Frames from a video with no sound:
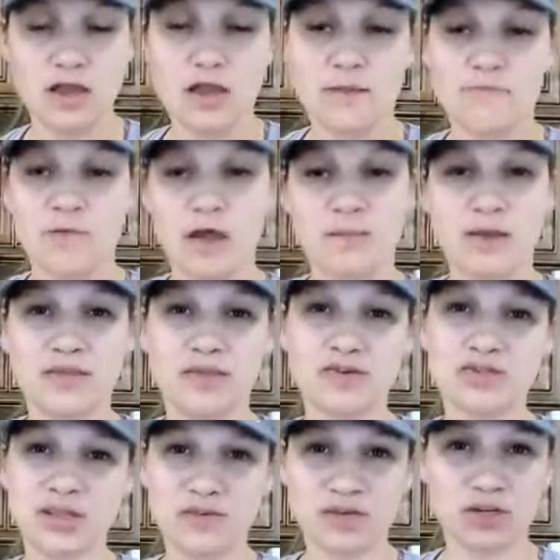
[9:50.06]
And then you
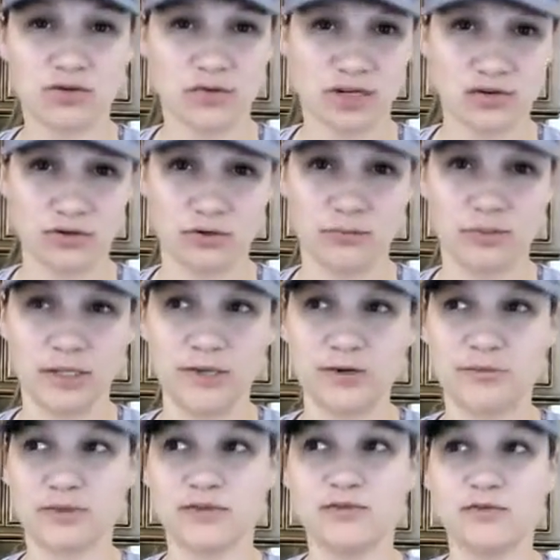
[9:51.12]
just have like your regular
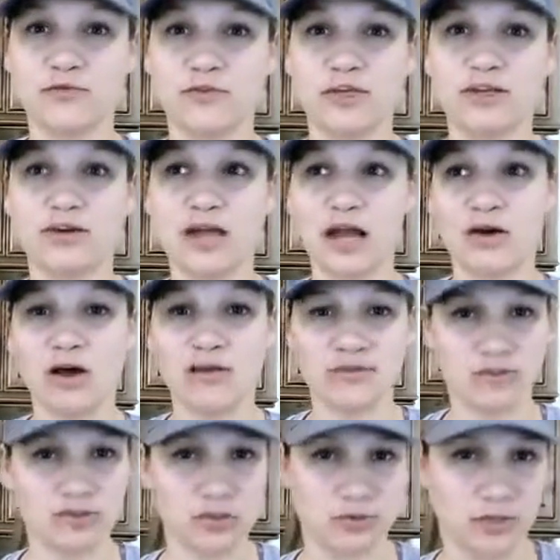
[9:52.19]
blender. But if you figure how
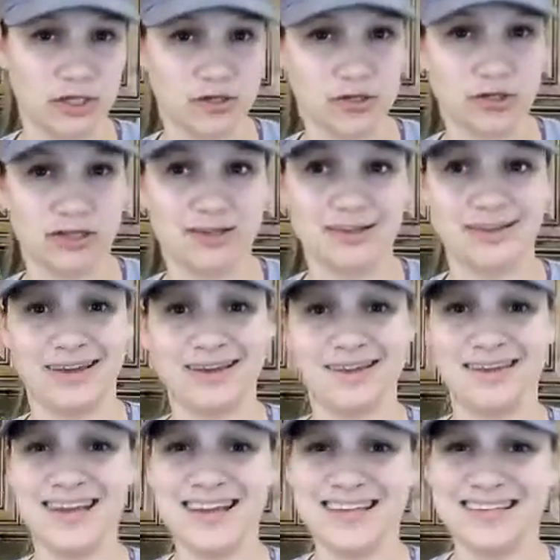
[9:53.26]
often is your blender gonna like
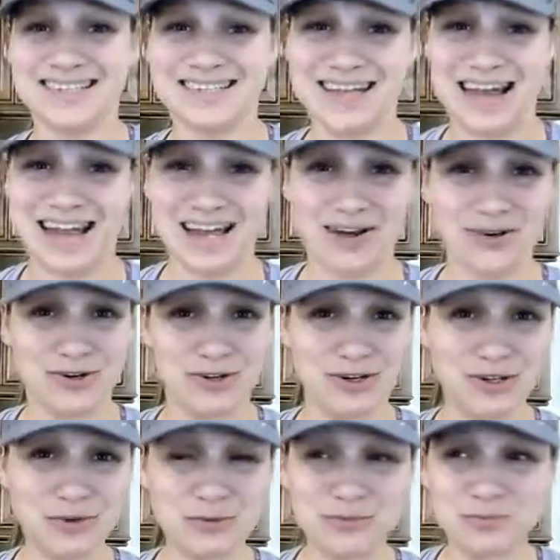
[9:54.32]
die out on
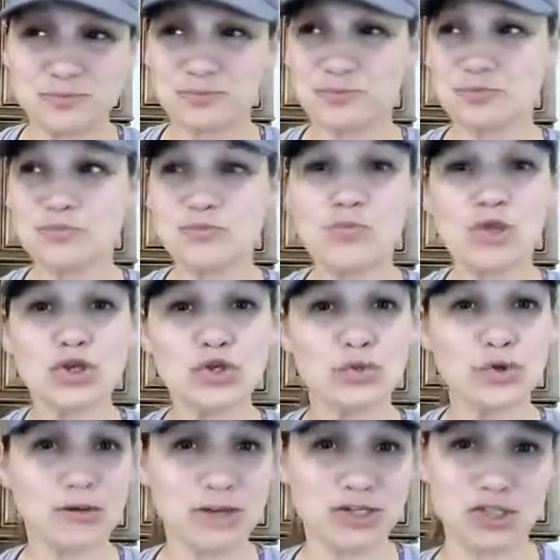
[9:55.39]
you, you
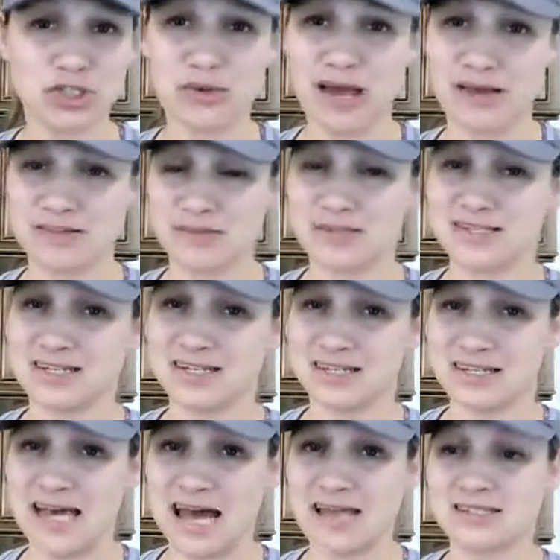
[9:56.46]
wanna make sure you have something that's
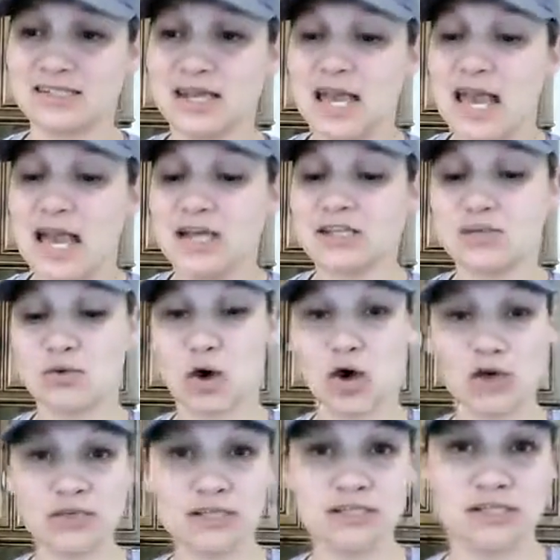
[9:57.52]
gonna last. And so
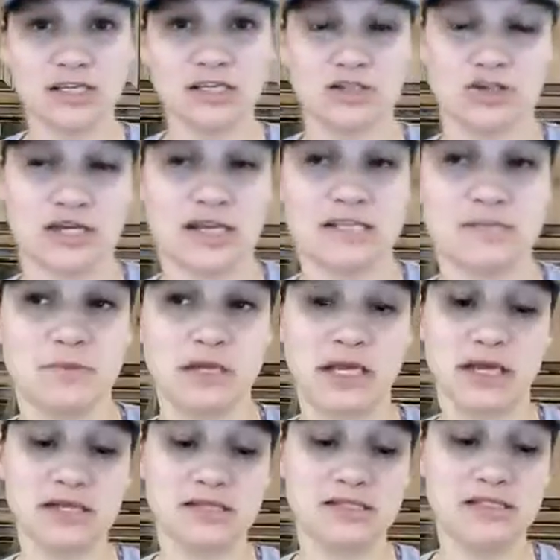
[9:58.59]
all these things are nice
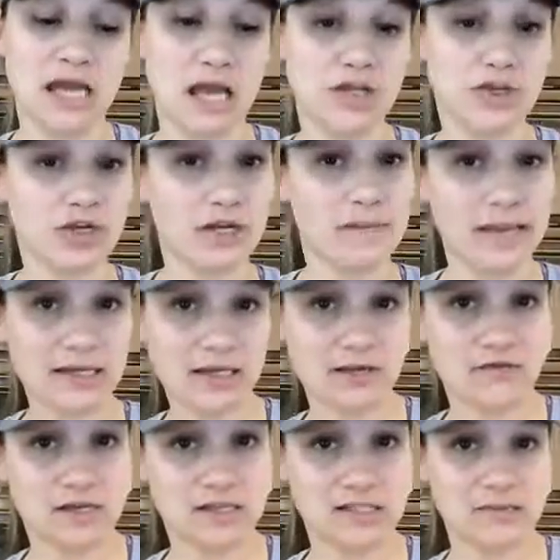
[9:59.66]
because, yeah, you're going to make an
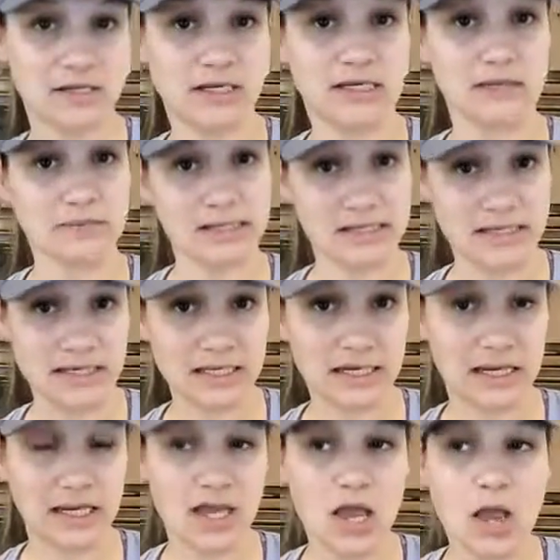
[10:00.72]
investment in the
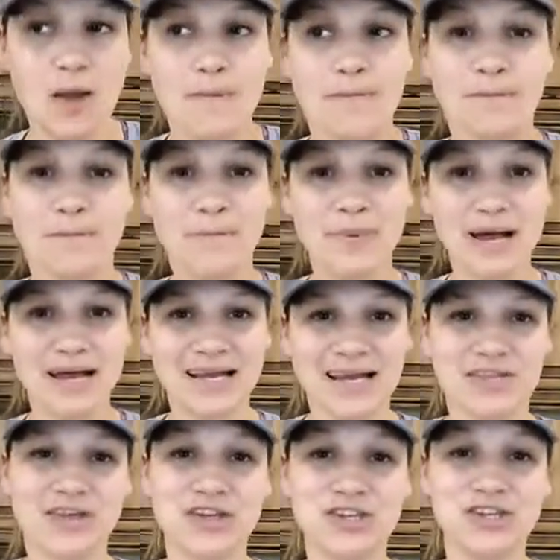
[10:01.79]
beginning,
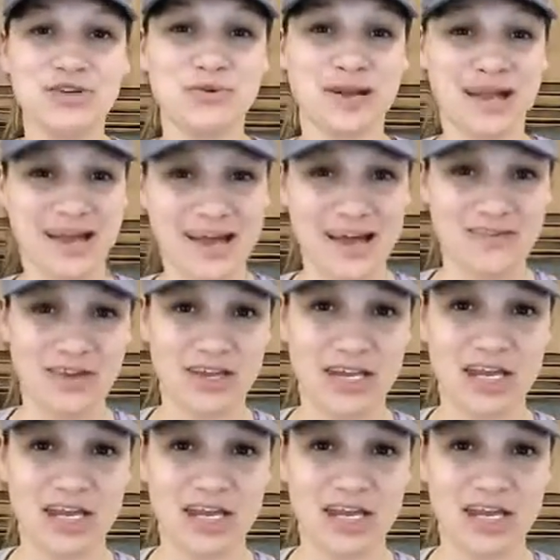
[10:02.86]
but then you have it.